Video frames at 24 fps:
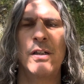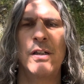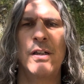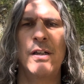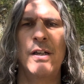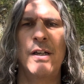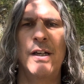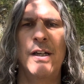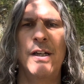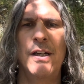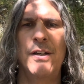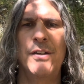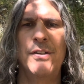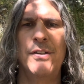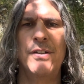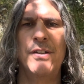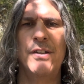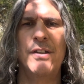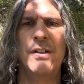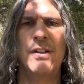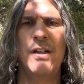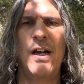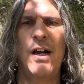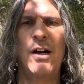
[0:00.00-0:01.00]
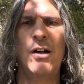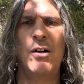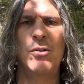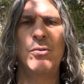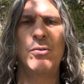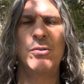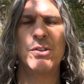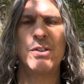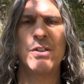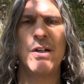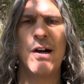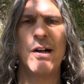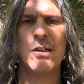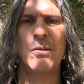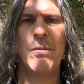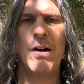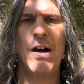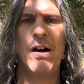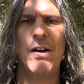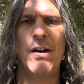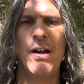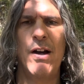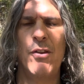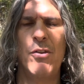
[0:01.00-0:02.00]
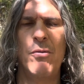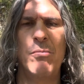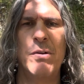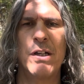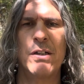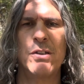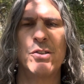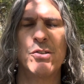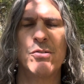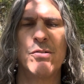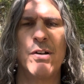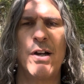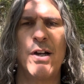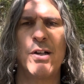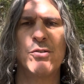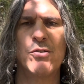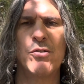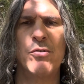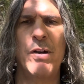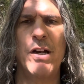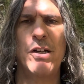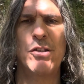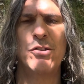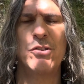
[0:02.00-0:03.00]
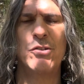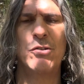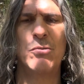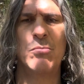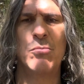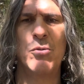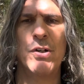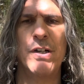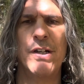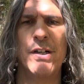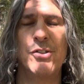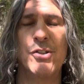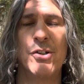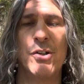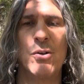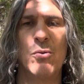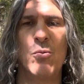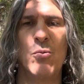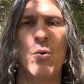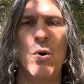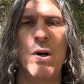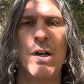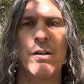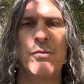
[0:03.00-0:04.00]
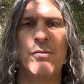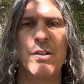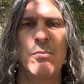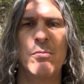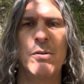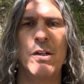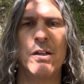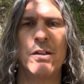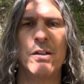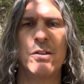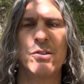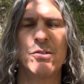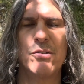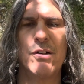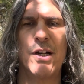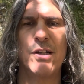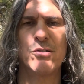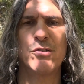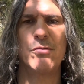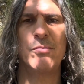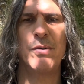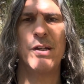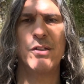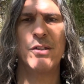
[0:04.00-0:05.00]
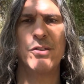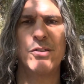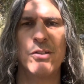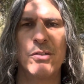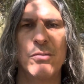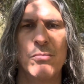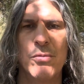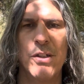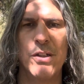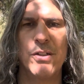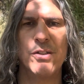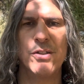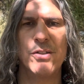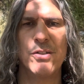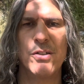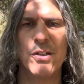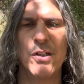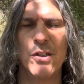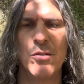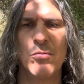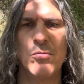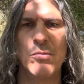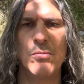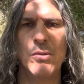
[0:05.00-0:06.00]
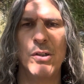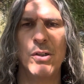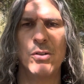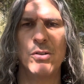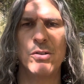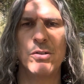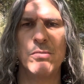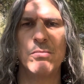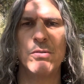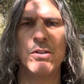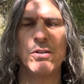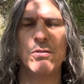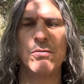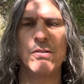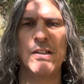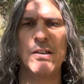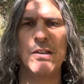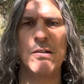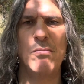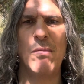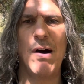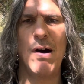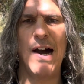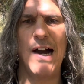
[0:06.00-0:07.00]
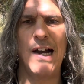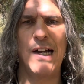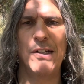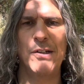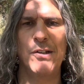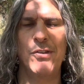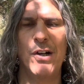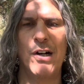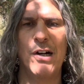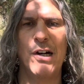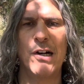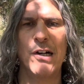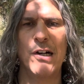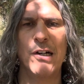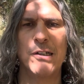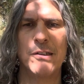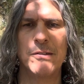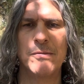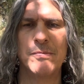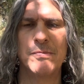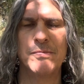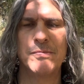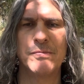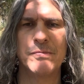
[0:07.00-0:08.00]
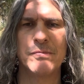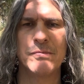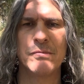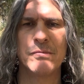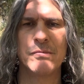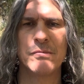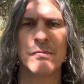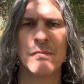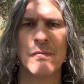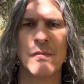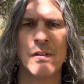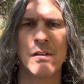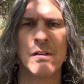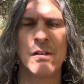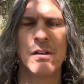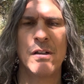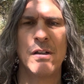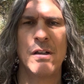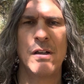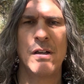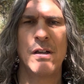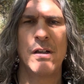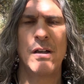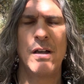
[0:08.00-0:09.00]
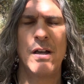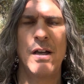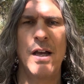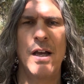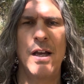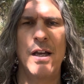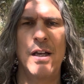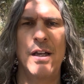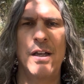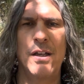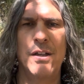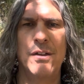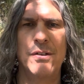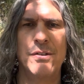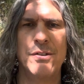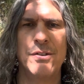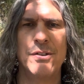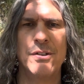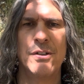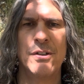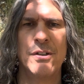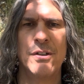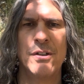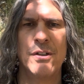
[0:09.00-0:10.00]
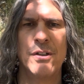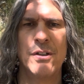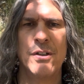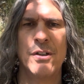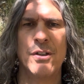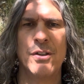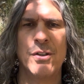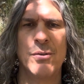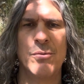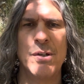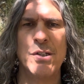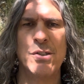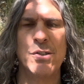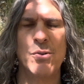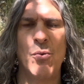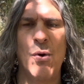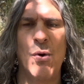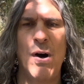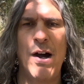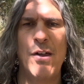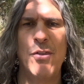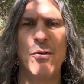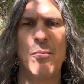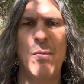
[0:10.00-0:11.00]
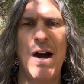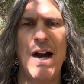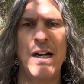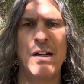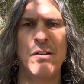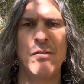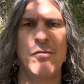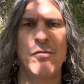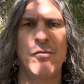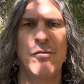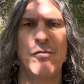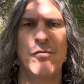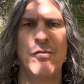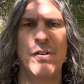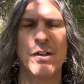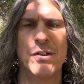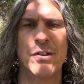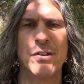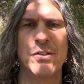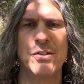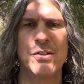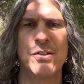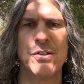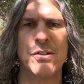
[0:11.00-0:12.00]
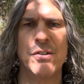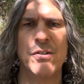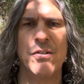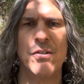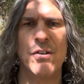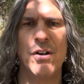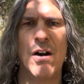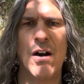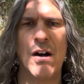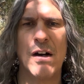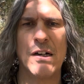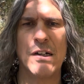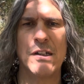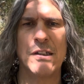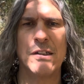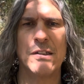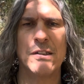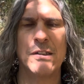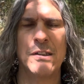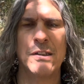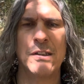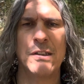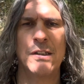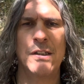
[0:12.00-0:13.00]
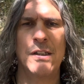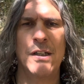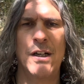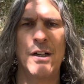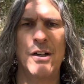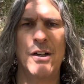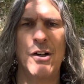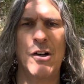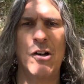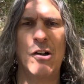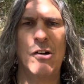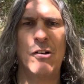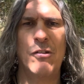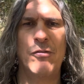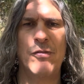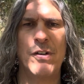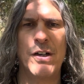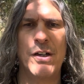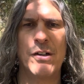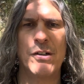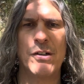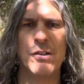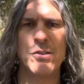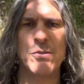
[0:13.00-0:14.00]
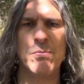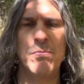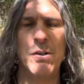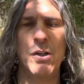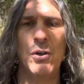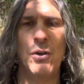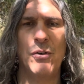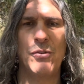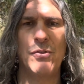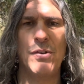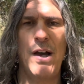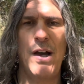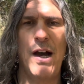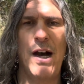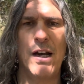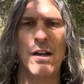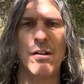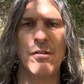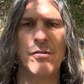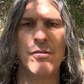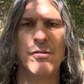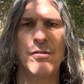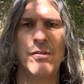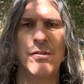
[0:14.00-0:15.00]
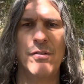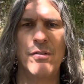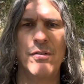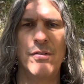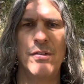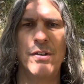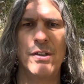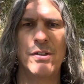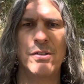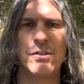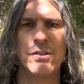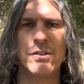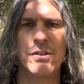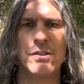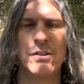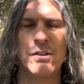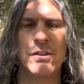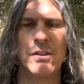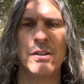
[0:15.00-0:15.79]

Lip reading: and how it was talked about how the biggest transformational bridge, or one of the biggest transformational bridges that can be built, is between the mind and the heart. And the reason why the mind fears the heart, and all fear is built out of this